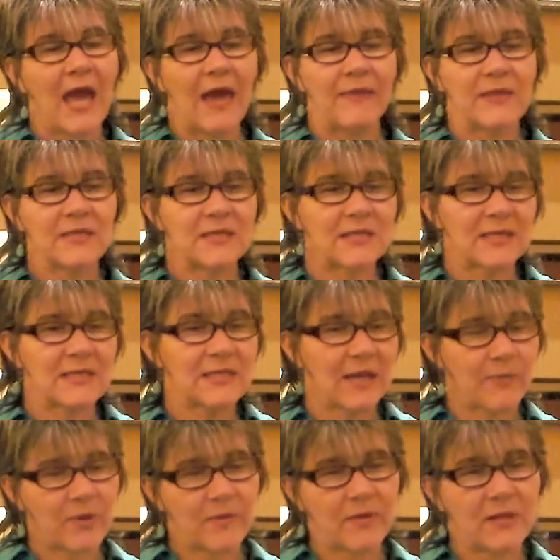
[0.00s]
And this is a
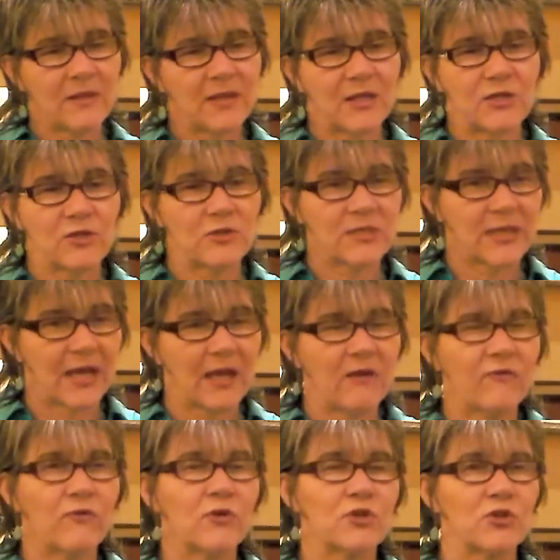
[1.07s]
supplement that you
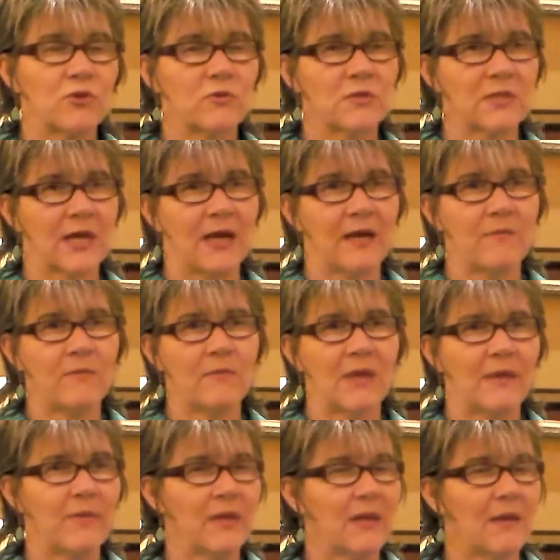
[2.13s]
take for a short time,
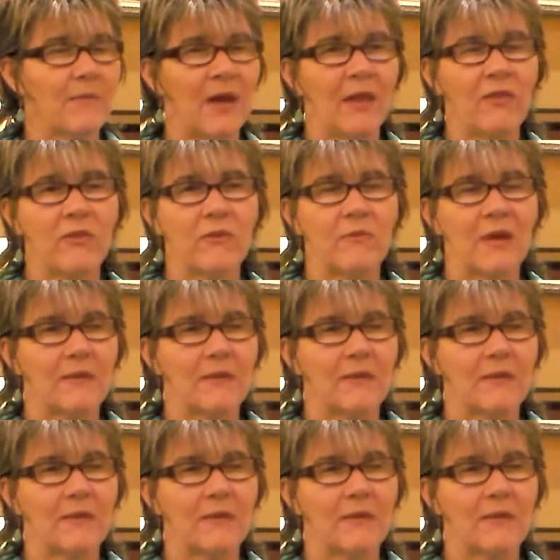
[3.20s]
maybe a month,